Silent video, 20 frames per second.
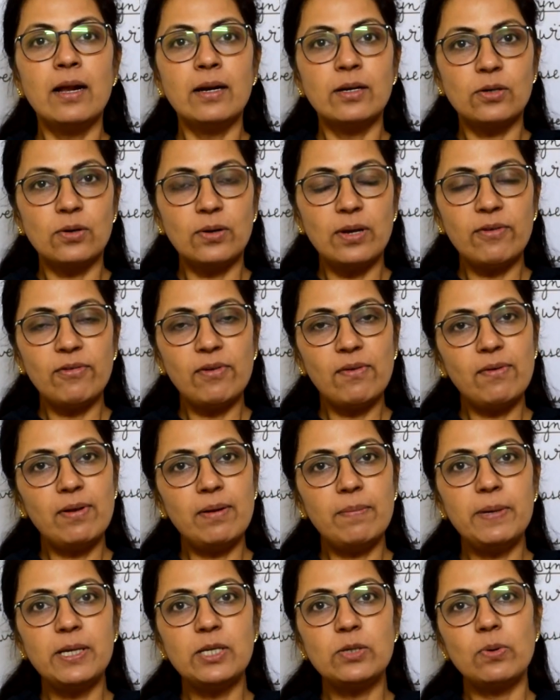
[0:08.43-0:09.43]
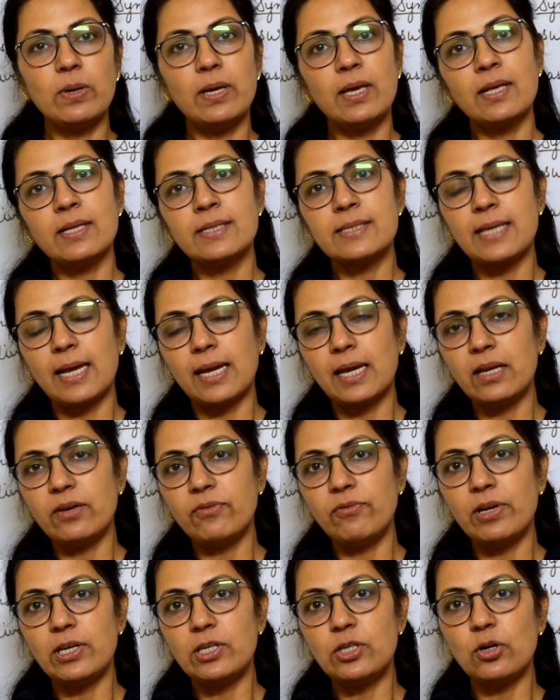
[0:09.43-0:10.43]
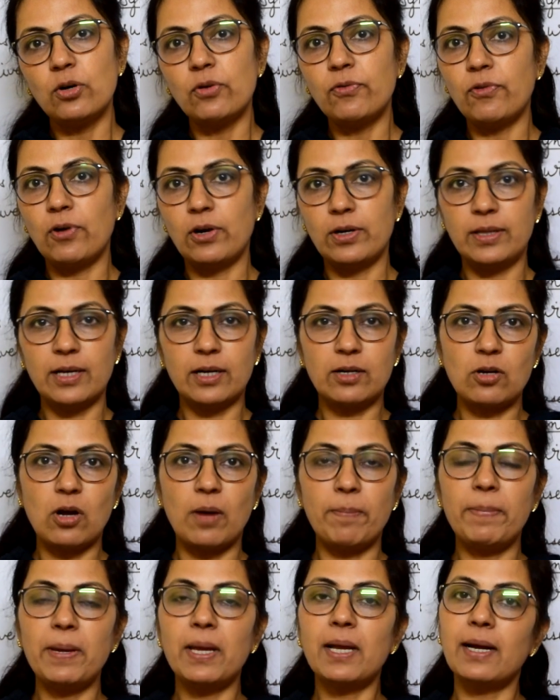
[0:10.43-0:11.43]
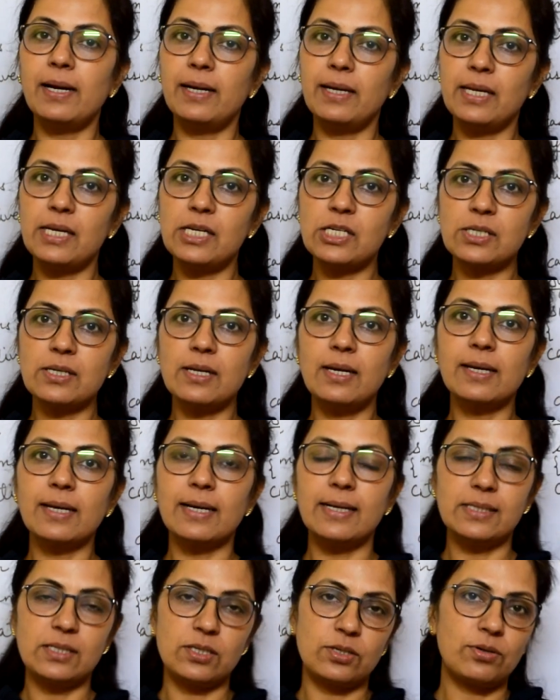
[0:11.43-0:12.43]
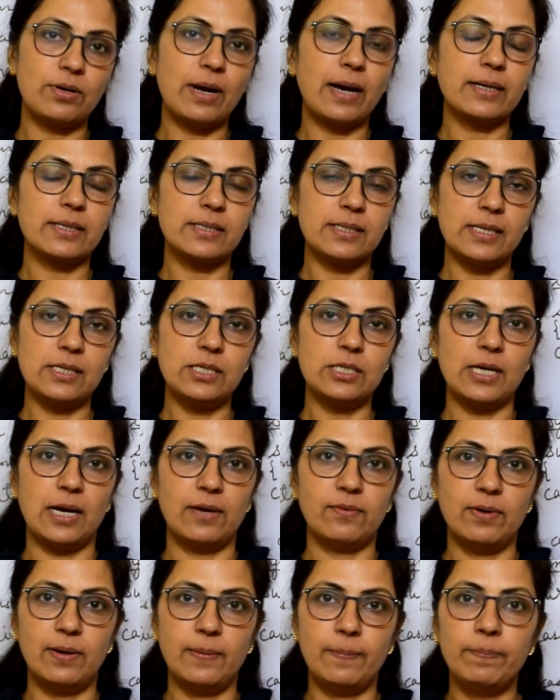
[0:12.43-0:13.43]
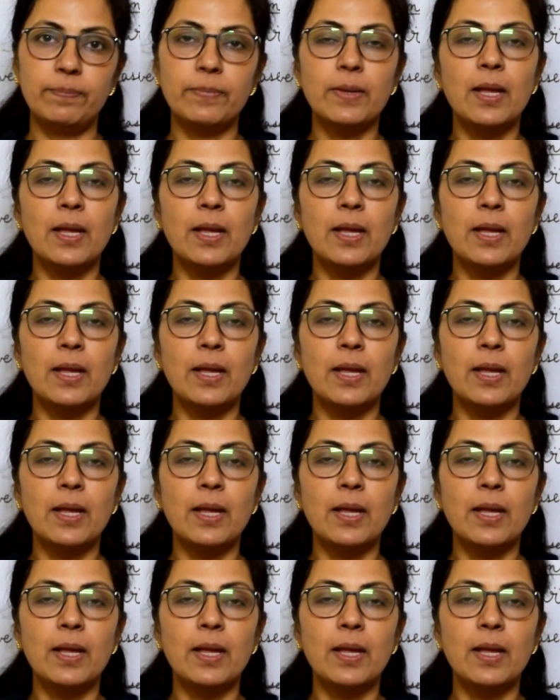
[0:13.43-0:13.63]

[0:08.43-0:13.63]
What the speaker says: Today we will be doing second video for the topic Conditional Constructs in Java.